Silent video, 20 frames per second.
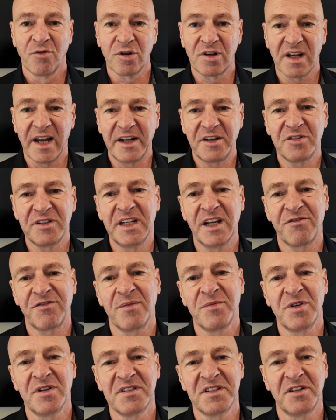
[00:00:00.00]
Would like to hear
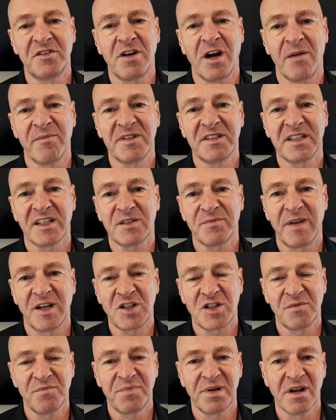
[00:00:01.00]
from you in the comments as
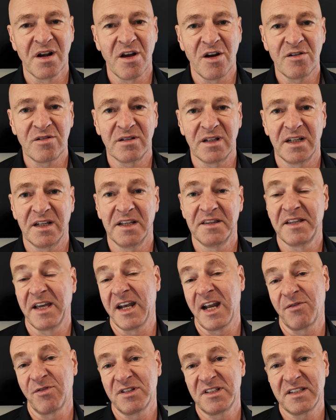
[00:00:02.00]
mentioned below. And
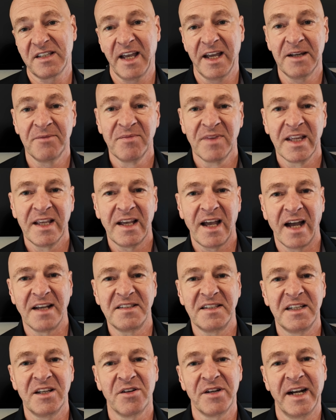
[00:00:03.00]
then I would say, I
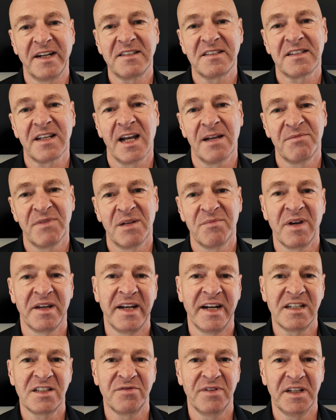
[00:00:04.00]
see you next time in
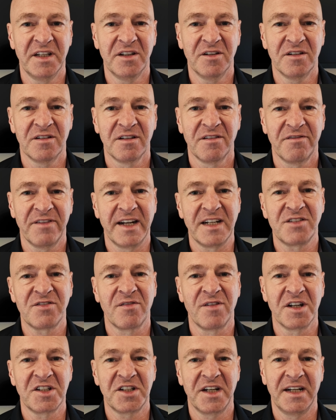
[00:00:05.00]
my next video. Thanks
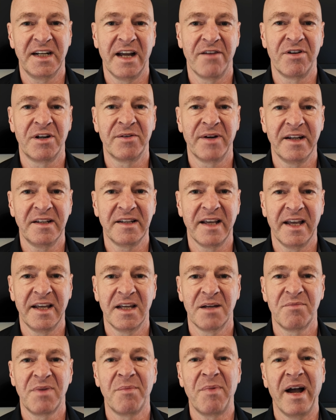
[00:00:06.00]
for watching. Have a great
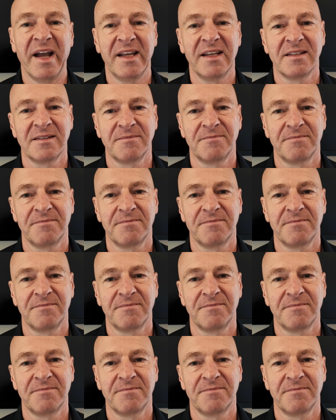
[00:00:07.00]
day. Bye-bye.